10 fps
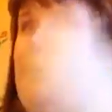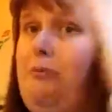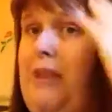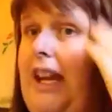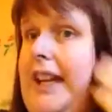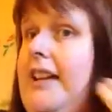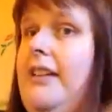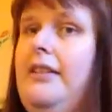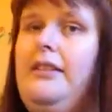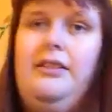for me.
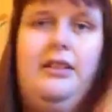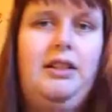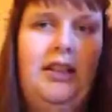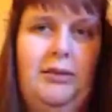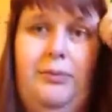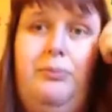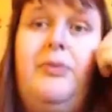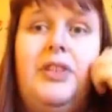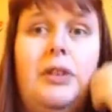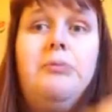
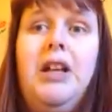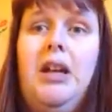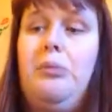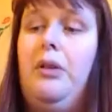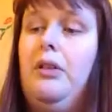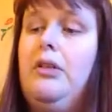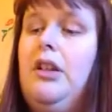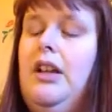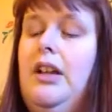For some people,